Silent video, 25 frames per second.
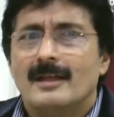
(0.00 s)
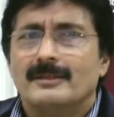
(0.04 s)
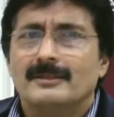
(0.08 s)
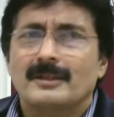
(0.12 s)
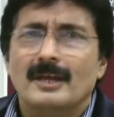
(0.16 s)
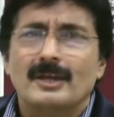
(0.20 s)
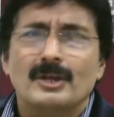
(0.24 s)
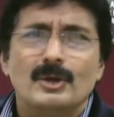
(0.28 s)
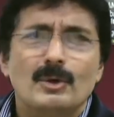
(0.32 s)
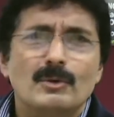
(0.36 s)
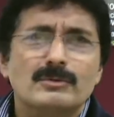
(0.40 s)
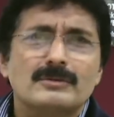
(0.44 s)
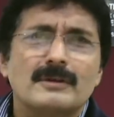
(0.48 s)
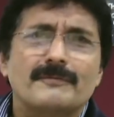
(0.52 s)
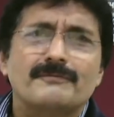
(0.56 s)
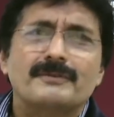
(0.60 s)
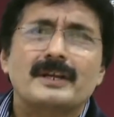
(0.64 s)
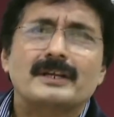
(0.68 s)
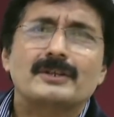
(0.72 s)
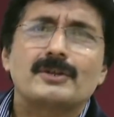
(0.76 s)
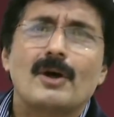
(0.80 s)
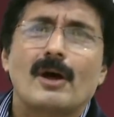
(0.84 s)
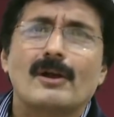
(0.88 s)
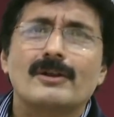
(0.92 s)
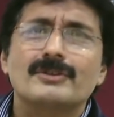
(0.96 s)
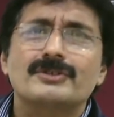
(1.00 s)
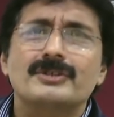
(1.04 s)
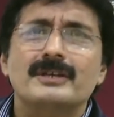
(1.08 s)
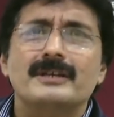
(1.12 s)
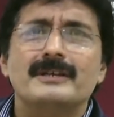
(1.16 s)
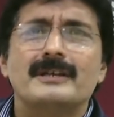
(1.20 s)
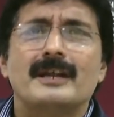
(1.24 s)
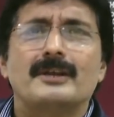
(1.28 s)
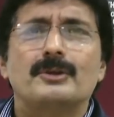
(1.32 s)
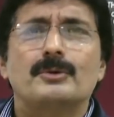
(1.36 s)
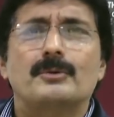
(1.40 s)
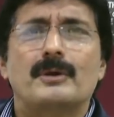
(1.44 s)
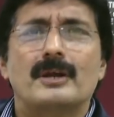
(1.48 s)
The use of technology
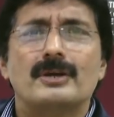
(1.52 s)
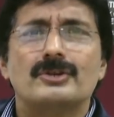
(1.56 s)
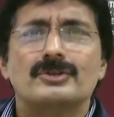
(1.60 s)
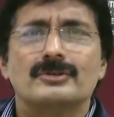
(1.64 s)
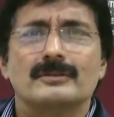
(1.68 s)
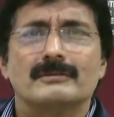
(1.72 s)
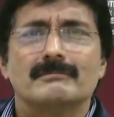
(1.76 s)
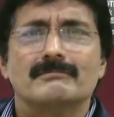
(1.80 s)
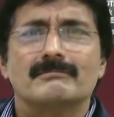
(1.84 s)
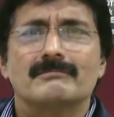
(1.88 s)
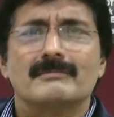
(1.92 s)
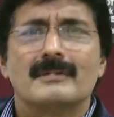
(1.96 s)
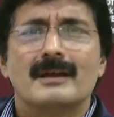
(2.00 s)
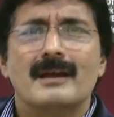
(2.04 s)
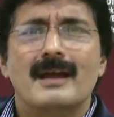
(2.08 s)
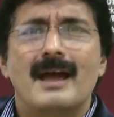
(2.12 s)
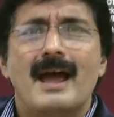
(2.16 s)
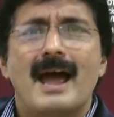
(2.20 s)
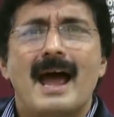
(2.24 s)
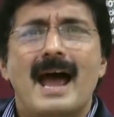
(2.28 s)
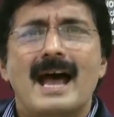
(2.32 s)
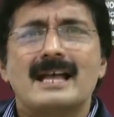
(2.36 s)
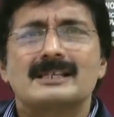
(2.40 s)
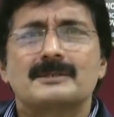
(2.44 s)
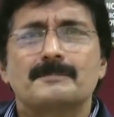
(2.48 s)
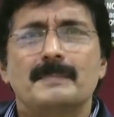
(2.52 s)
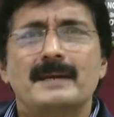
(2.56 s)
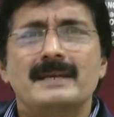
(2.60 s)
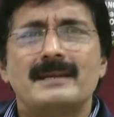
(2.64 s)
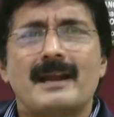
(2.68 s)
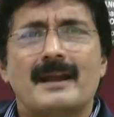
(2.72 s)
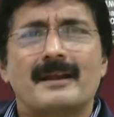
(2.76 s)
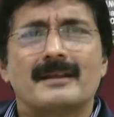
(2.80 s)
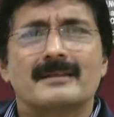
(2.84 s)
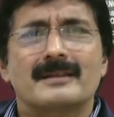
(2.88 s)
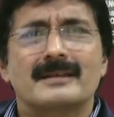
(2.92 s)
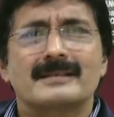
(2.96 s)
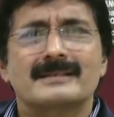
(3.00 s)
in education has been
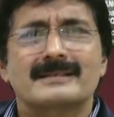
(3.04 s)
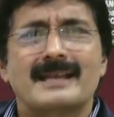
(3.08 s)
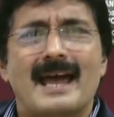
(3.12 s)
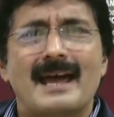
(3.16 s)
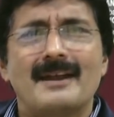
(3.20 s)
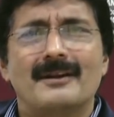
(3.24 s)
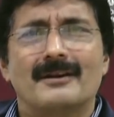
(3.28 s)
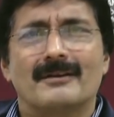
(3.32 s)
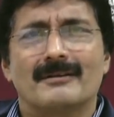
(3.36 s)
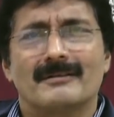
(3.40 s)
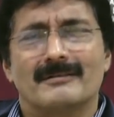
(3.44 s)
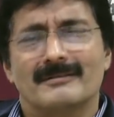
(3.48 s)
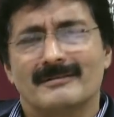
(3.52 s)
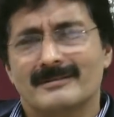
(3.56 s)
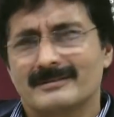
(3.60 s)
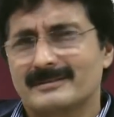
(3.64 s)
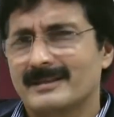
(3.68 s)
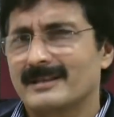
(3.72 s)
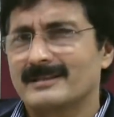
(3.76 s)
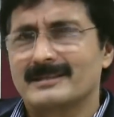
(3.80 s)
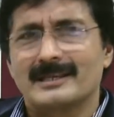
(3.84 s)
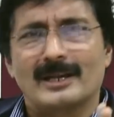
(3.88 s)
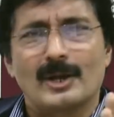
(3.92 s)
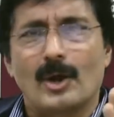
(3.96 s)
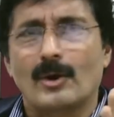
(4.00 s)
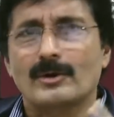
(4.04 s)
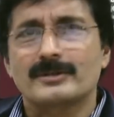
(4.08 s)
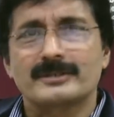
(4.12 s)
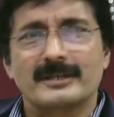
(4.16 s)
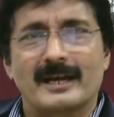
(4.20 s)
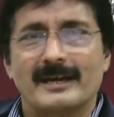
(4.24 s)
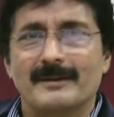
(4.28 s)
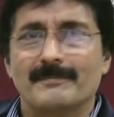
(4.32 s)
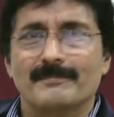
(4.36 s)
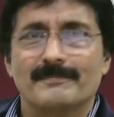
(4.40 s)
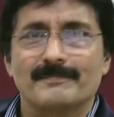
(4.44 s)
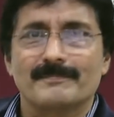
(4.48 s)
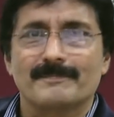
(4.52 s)
under the scanner since a long
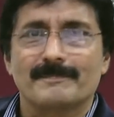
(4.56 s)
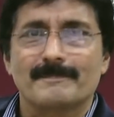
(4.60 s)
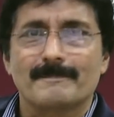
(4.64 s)
time,